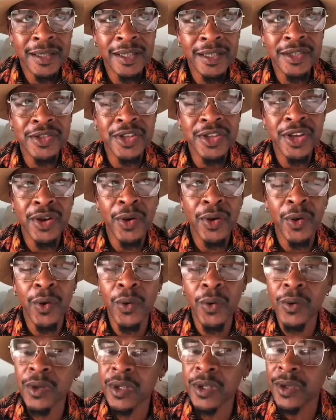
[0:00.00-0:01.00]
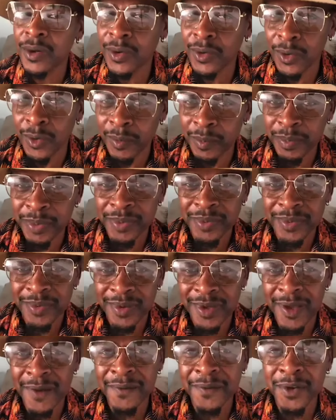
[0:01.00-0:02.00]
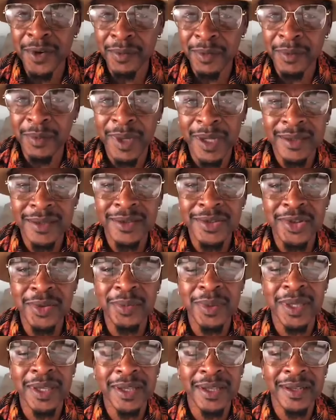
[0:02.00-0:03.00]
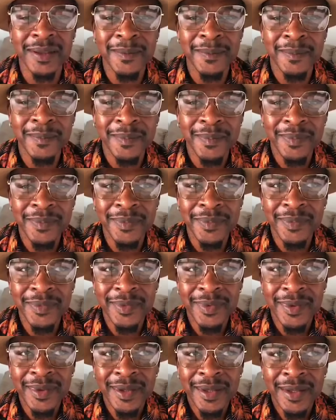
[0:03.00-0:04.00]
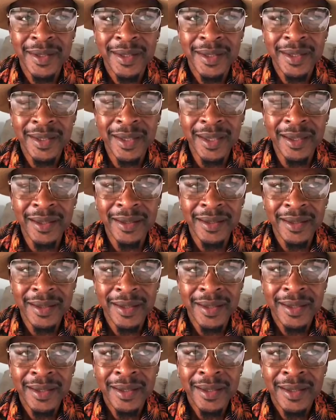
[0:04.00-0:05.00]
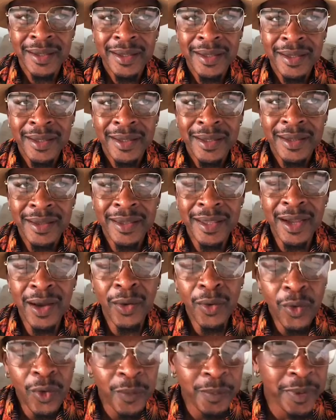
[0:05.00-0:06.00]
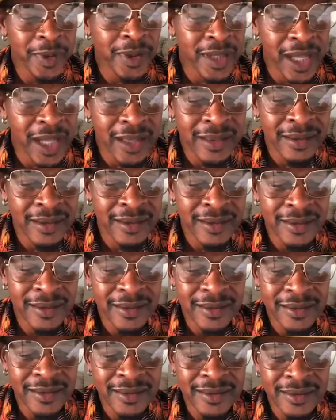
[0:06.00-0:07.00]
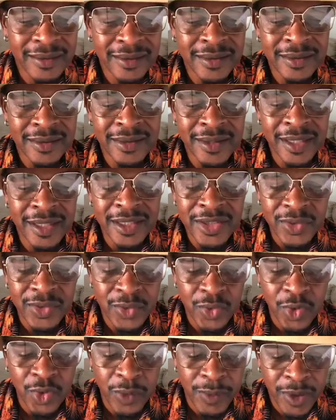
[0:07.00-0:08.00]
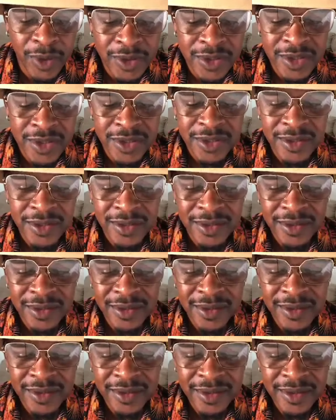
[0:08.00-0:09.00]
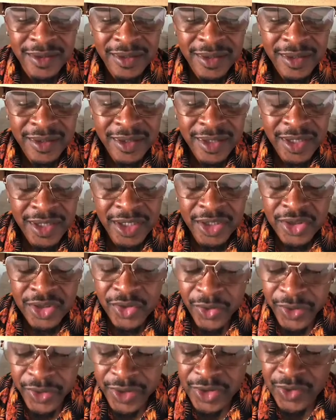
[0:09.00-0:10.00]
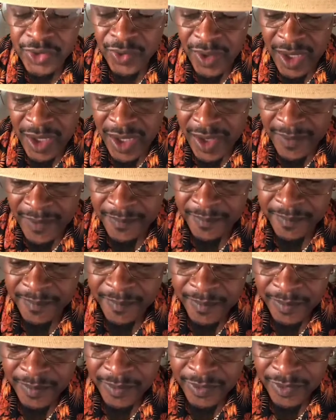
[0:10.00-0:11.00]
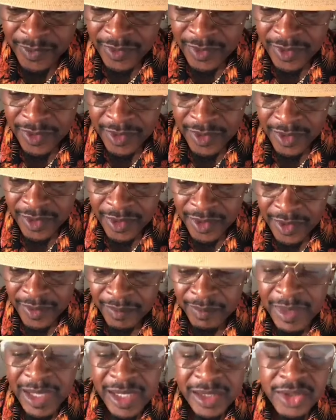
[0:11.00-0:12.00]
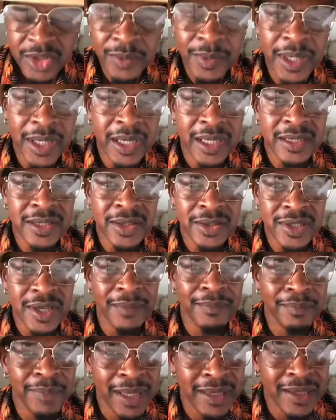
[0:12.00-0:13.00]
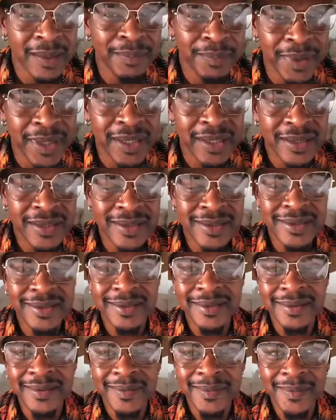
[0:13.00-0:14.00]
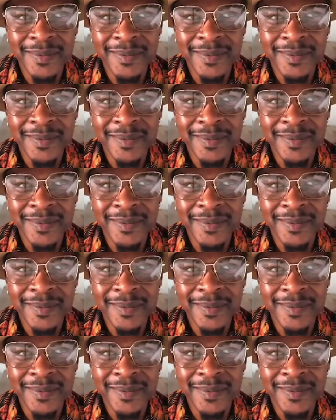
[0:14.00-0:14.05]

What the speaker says: is their only hope of coming back to Jamaica. Yeah? They are hoping that this robot is going to make Jamaica such a better place